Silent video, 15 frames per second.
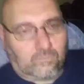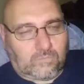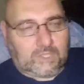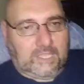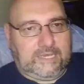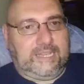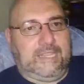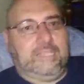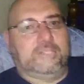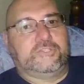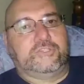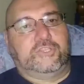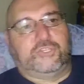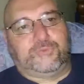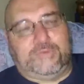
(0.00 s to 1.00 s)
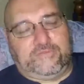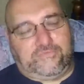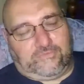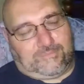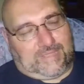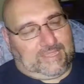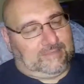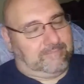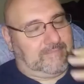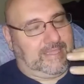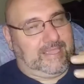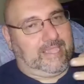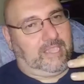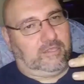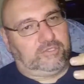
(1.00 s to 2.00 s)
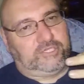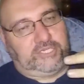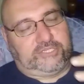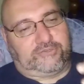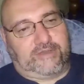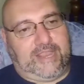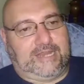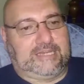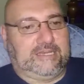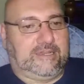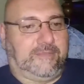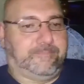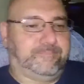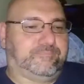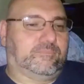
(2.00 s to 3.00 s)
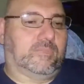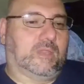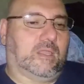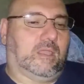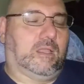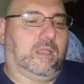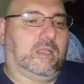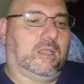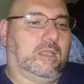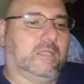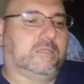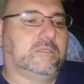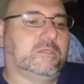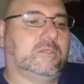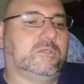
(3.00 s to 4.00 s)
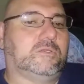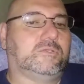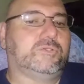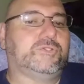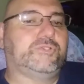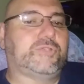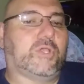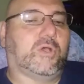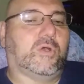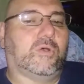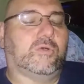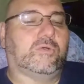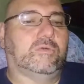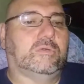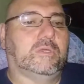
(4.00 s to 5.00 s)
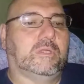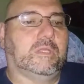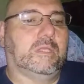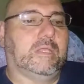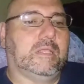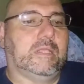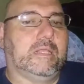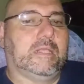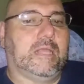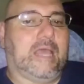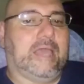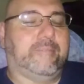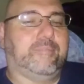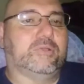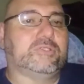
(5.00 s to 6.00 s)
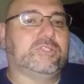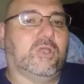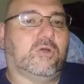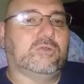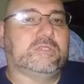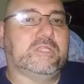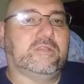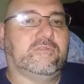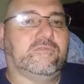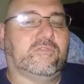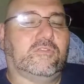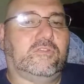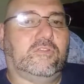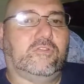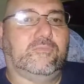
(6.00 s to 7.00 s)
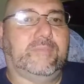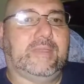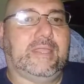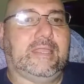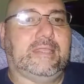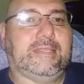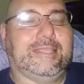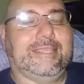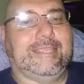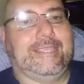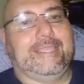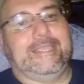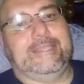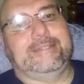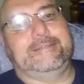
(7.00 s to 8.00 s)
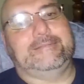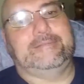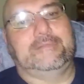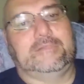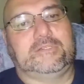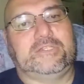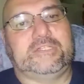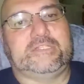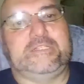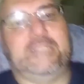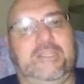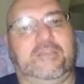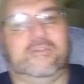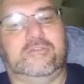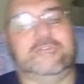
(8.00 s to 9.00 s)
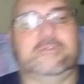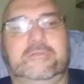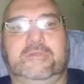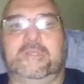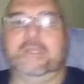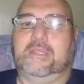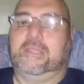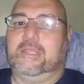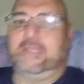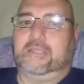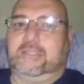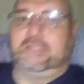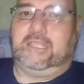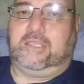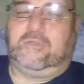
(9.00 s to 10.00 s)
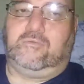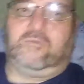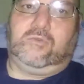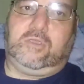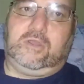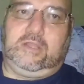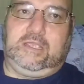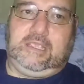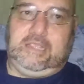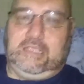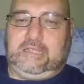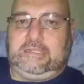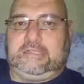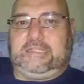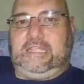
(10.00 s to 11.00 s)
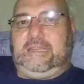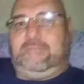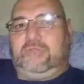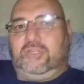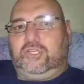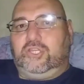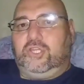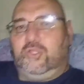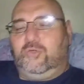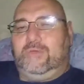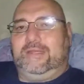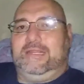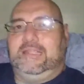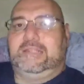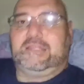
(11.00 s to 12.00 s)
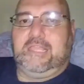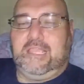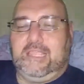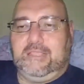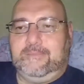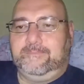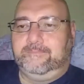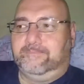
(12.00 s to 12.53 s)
And excuse me for my allergies are acting up. So I put those in for a little bit, and still didn't really seem to do anything.